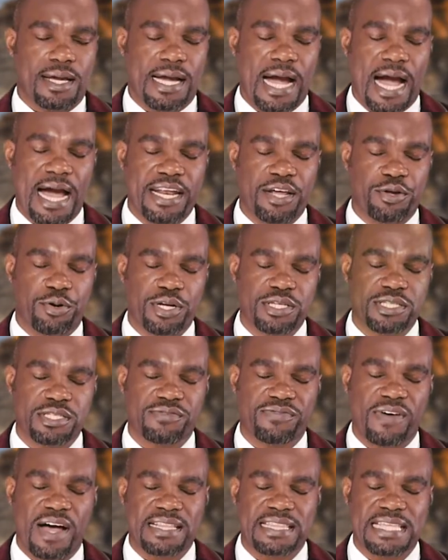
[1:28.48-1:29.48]
Kind and
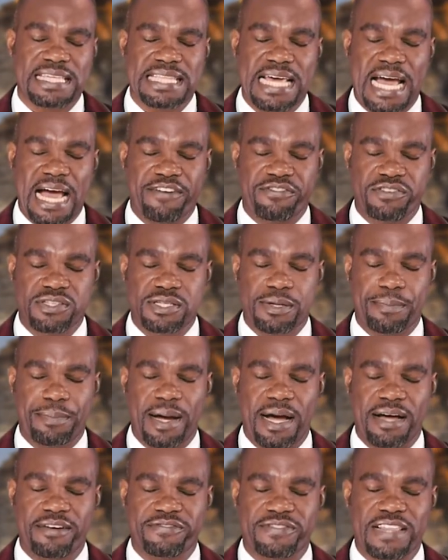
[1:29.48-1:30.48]
gracious Father in the heavens
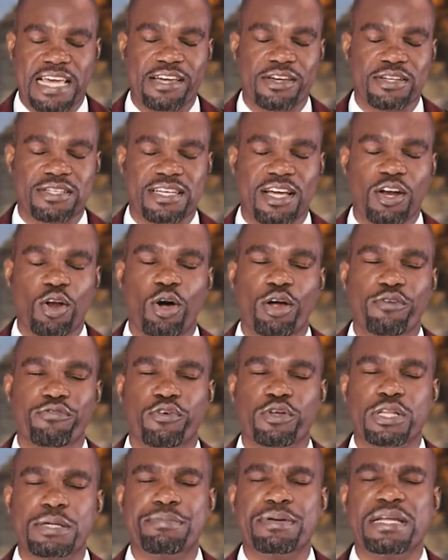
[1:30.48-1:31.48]
above, thank you, dear Lord,
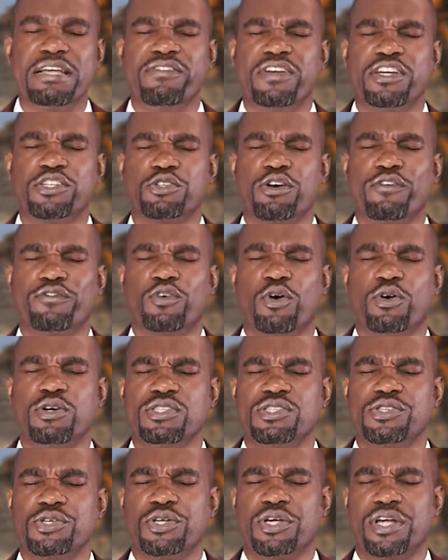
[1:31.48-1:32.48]
for the privilege of
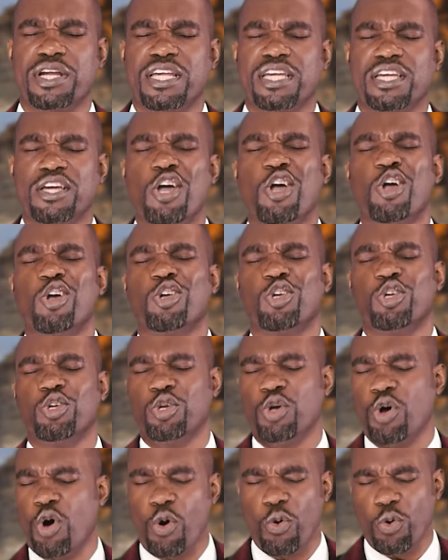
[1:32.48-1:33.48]
considering
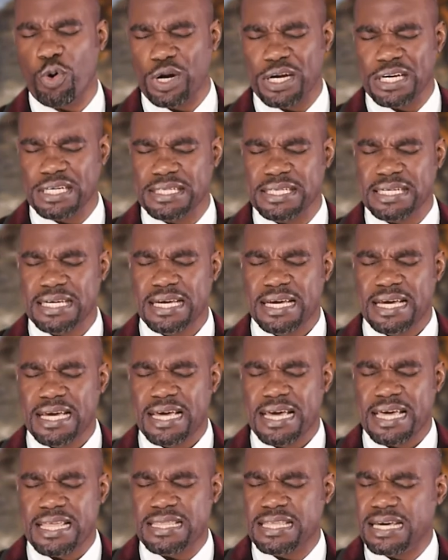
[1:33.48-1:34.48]
your word.
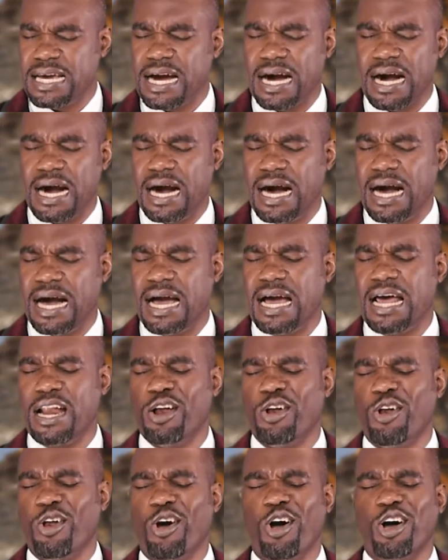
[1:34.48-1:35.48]
There are a
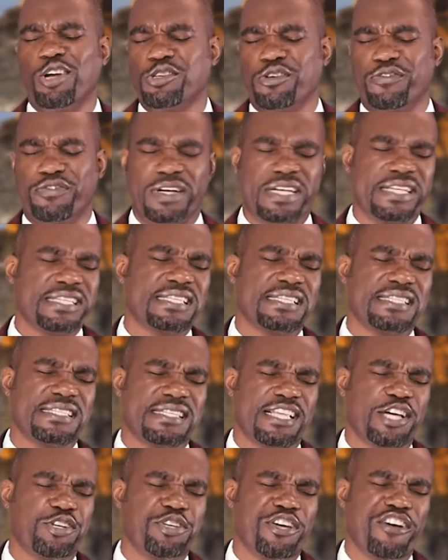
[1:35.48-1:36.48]
lot of
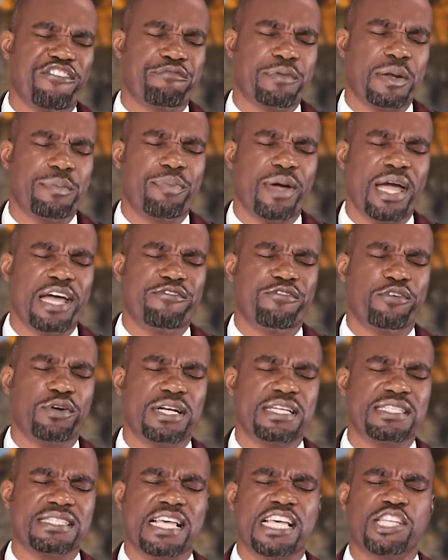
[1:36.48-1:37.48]
lessons that you have prepared
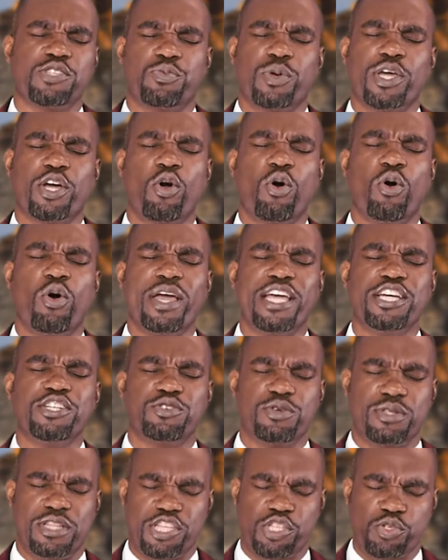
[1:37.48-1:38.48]
for us as we go
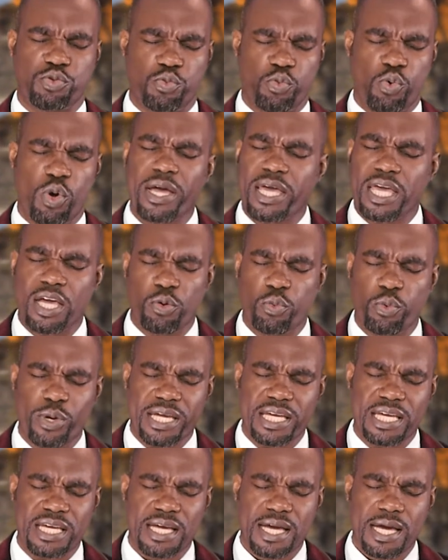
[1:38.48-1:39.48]
into this working
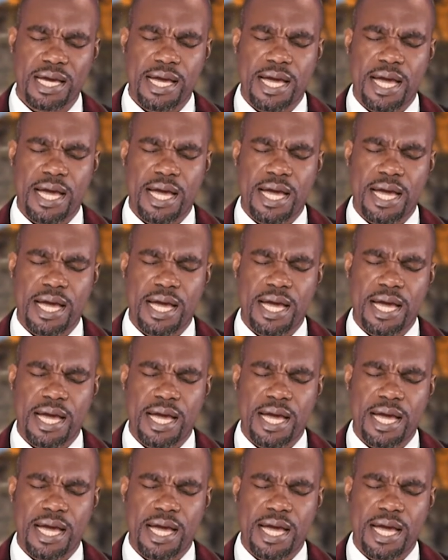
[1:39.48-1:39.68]
week.